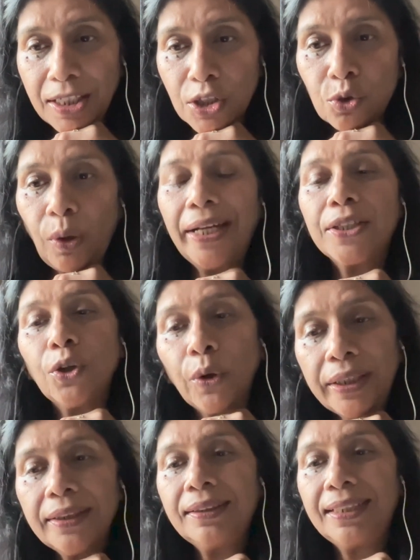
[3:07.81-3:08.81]
So I
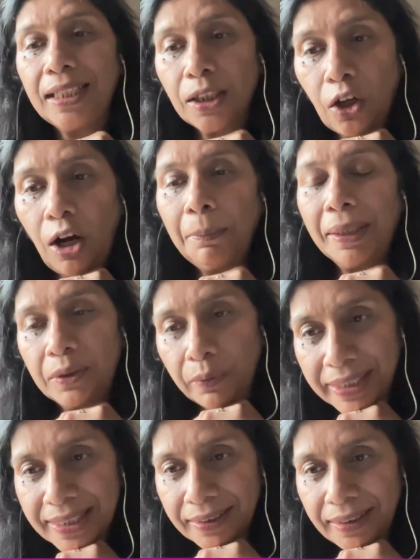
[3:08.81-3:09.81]
joined the telecom
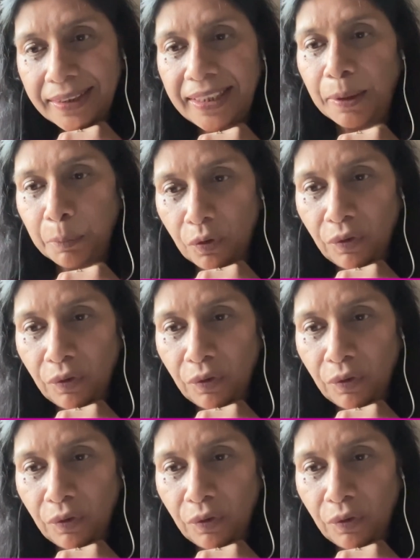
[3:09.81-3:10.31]
advisory team of